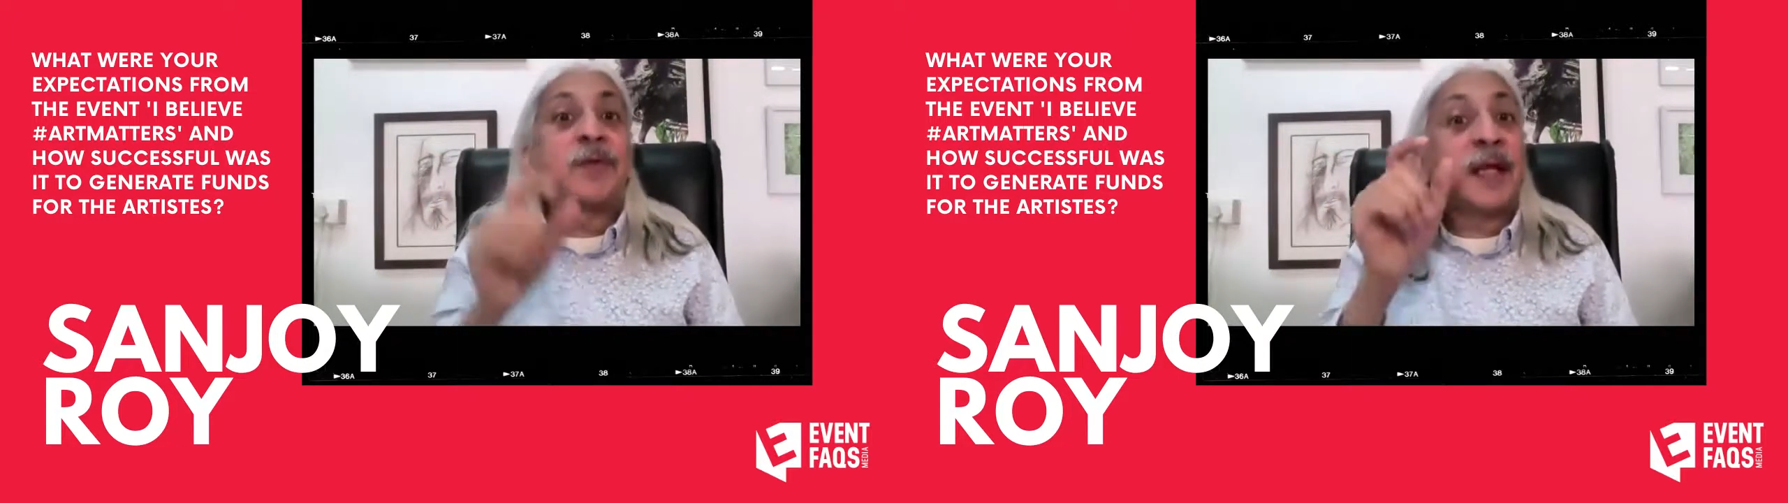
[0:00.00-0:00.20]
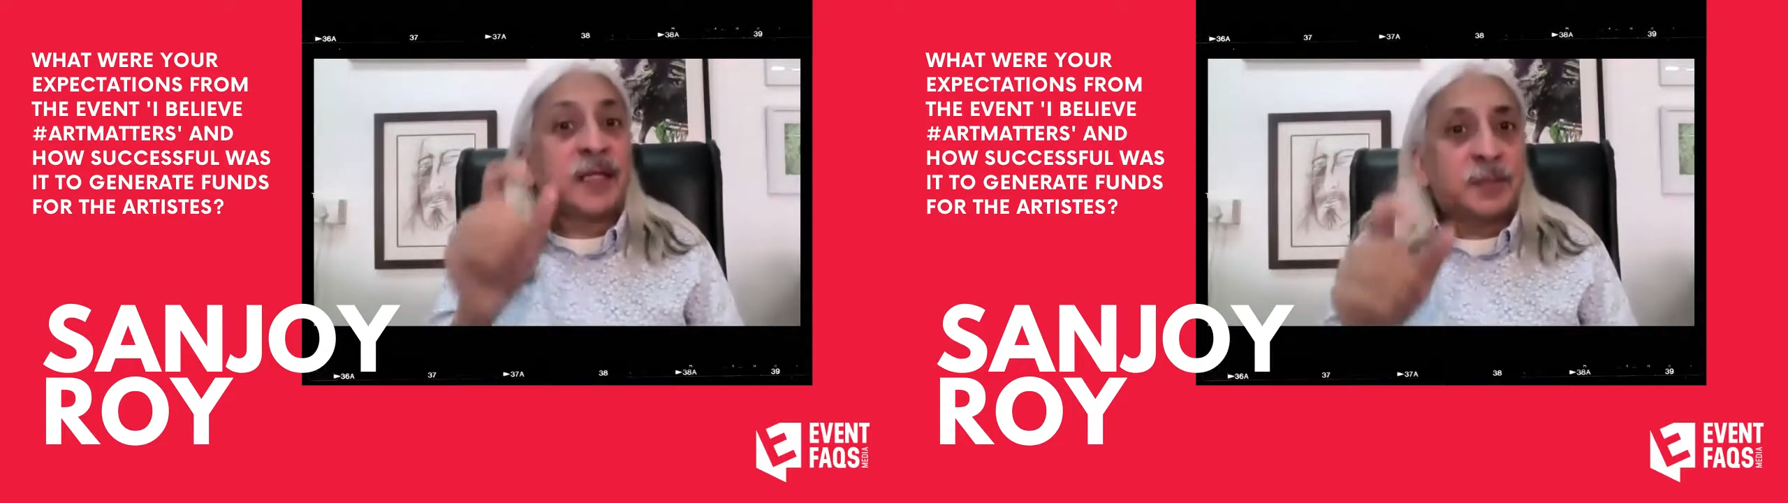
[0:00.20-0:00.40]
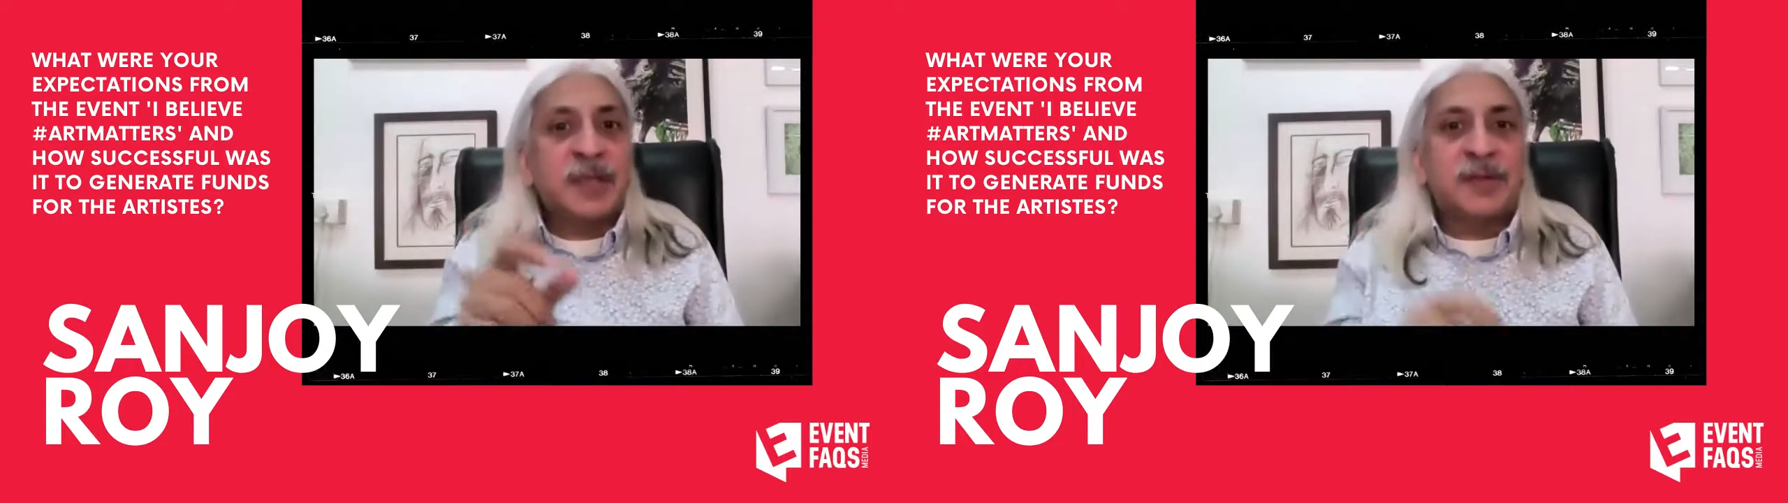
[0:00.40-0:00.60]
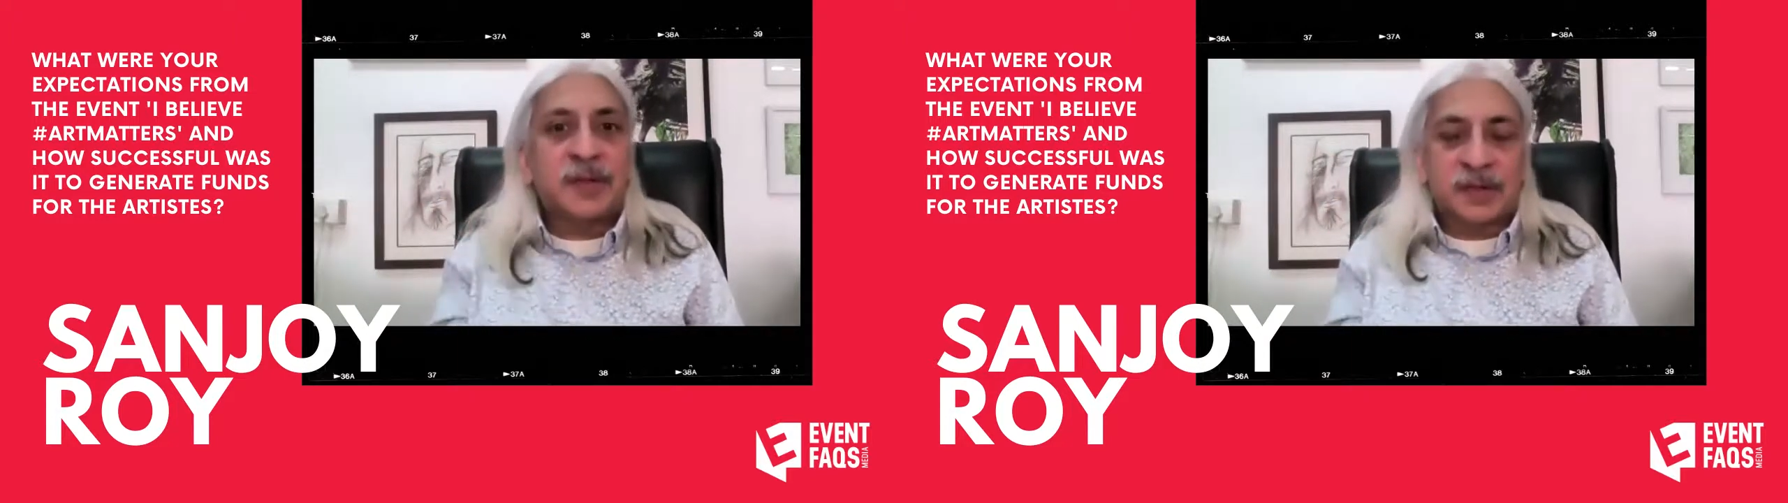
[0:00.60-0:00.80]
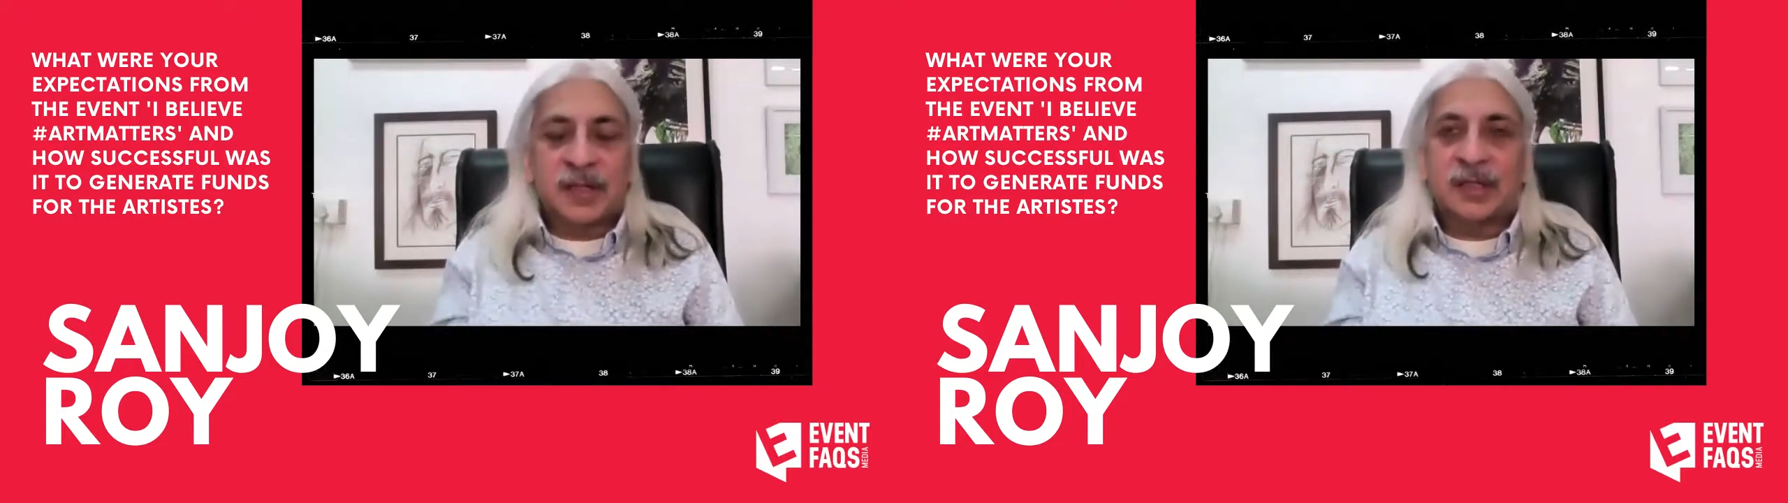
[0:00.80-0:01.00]
So that's been
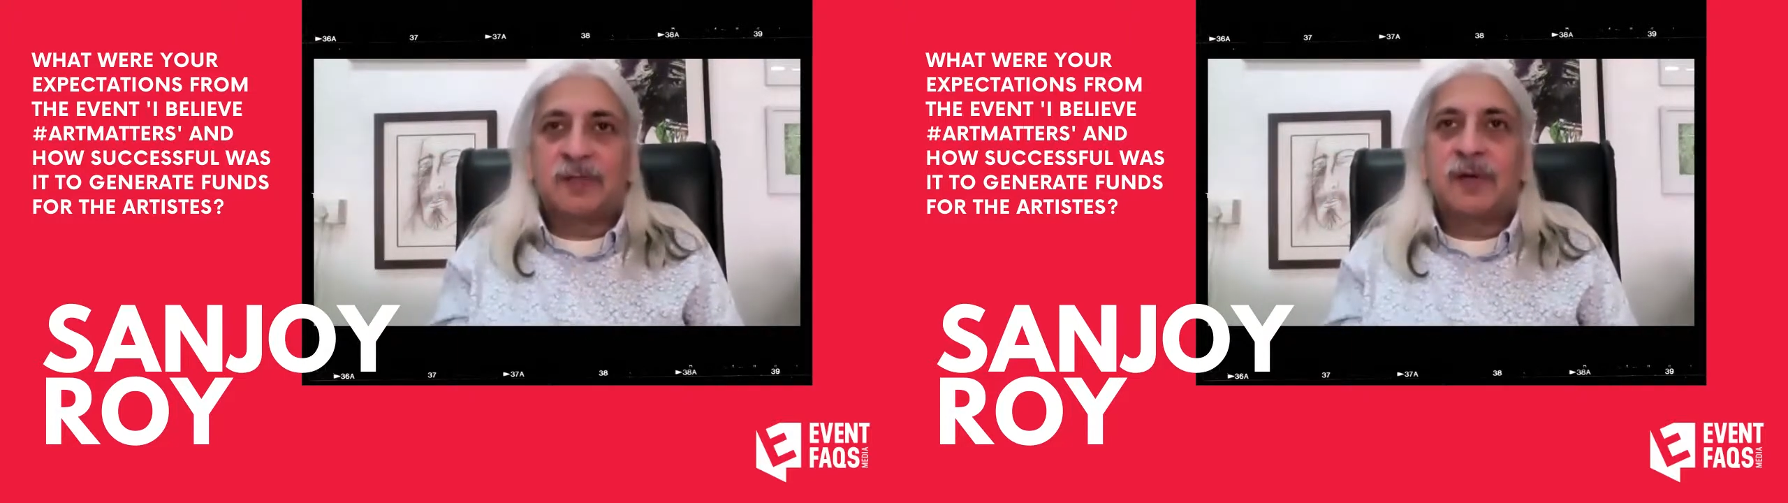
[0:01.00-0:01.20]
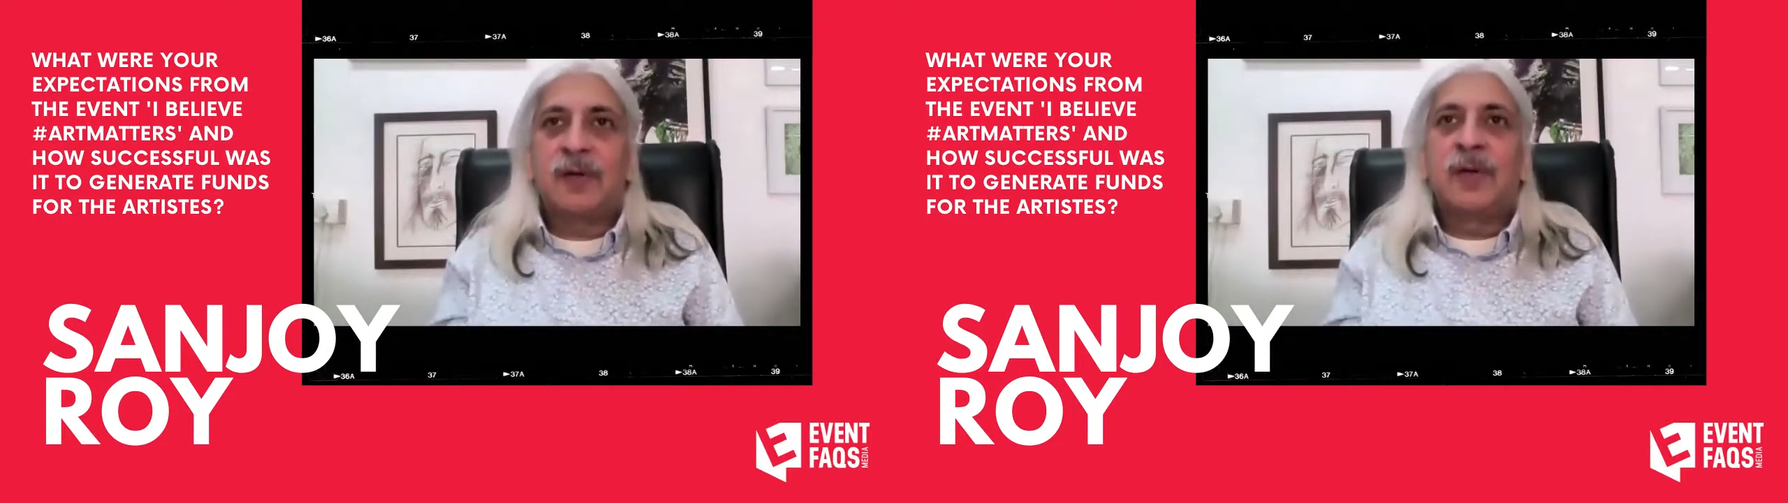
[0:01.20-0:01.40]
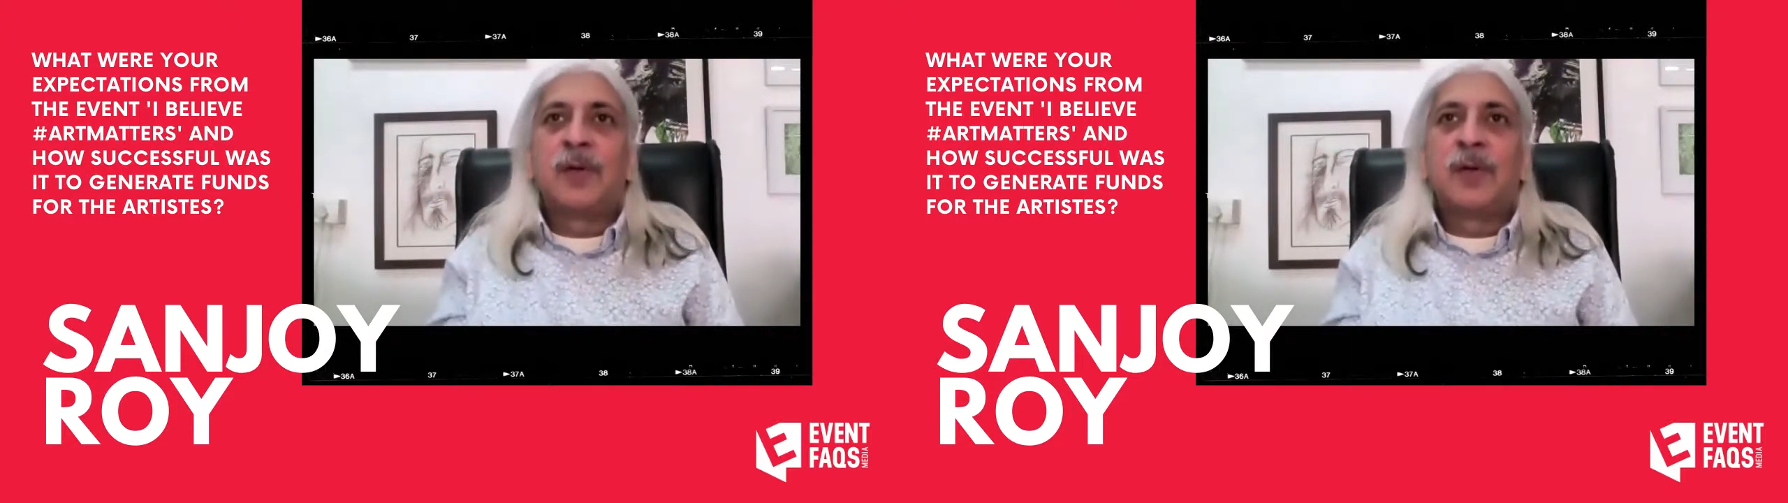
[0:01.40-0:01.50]
successful.